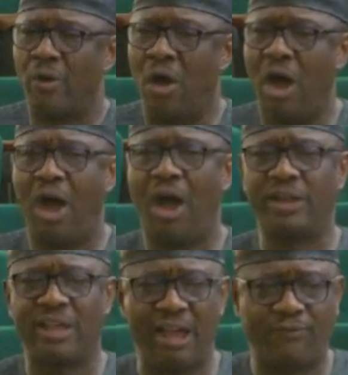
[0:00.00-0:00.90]
all
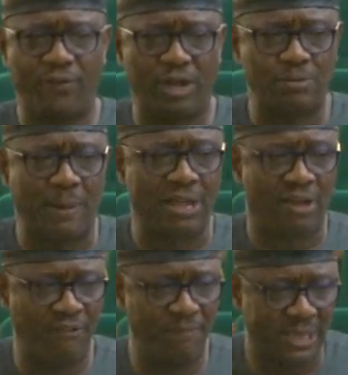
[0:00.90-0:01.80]
the efforts by
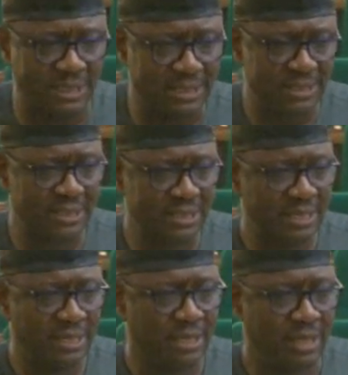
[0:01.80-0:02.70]
government
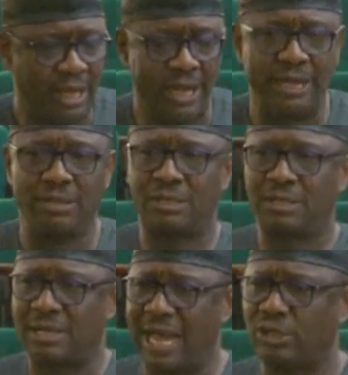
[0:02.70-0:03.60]
in
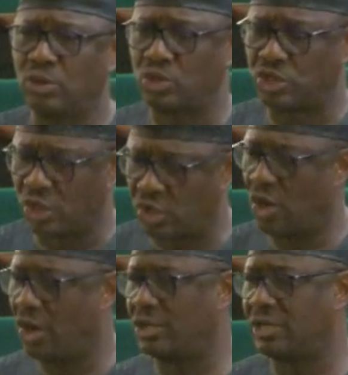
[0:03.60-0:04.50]
trying to
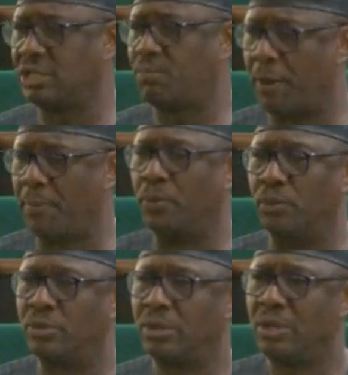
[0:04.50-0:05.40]
secure these people,
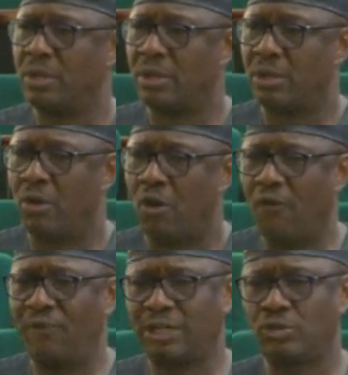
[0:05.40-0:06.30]

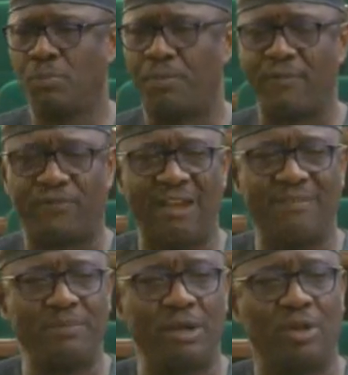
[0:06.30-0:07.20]
over
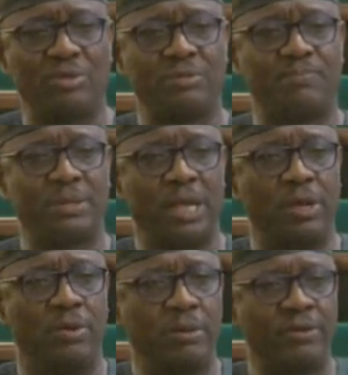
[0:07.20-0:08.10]
2.5
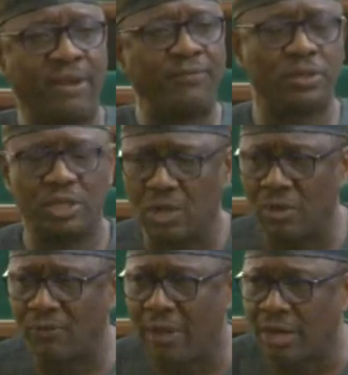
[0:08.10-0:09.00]
million refugees
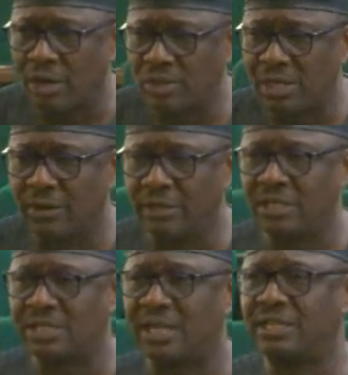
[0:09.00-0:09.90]
all across
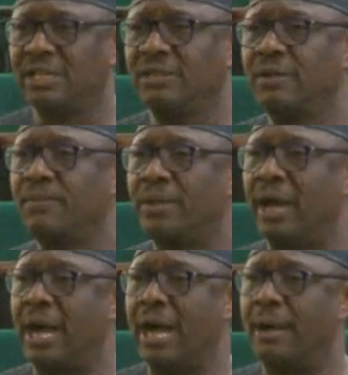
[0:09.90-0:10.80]
the 13
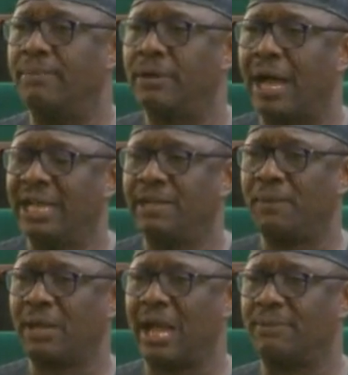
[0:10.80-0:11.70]

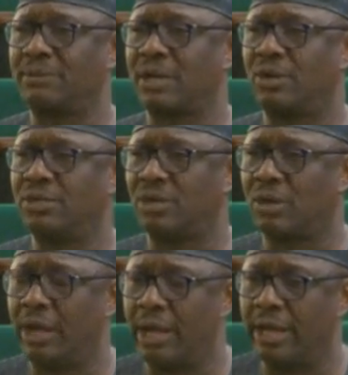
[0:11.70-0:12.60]
IDP camps across
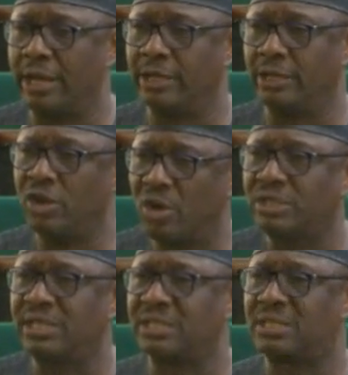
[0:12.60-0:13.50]
the
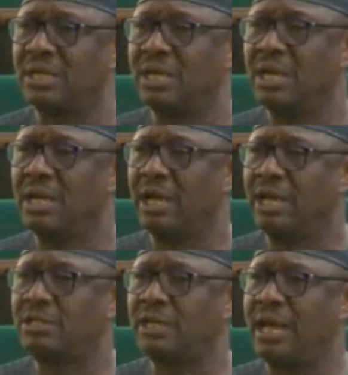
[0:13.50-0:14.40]
Northeast,
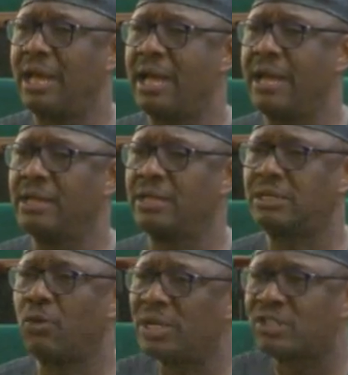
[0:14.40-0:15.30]
is
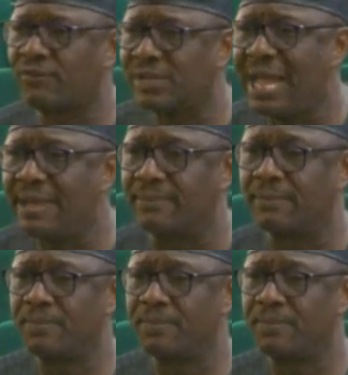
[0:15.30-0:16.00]
a waste of time.